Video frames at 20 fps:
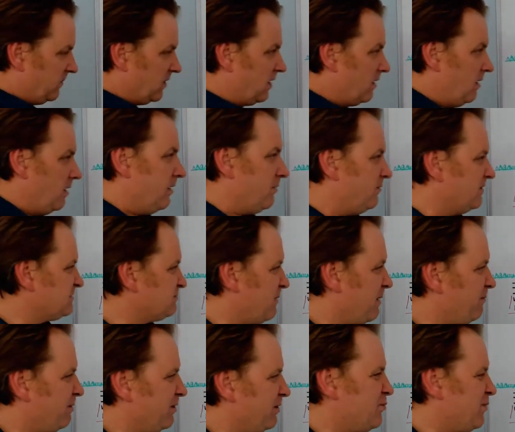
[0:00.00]
Oh, where's my
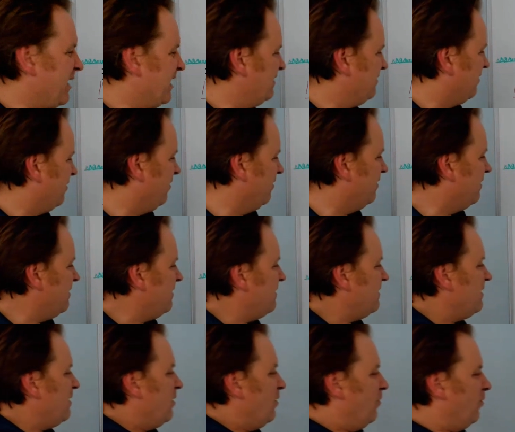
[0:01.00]
blue pen gone?
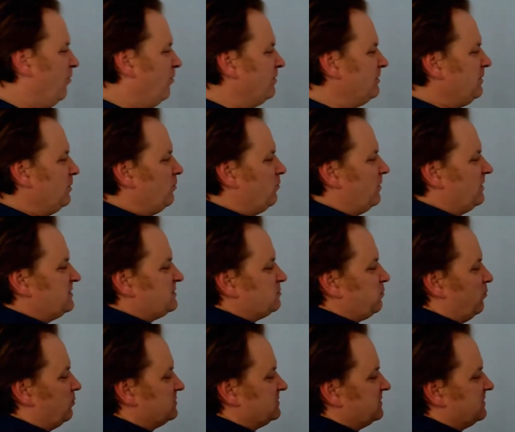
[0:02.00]
All your
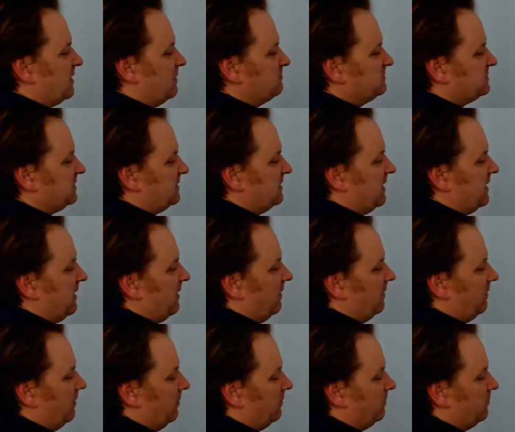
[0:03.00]
wastewater comes in here.
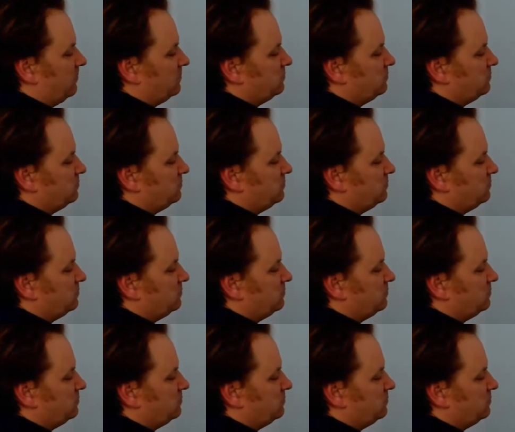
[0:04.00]
Look.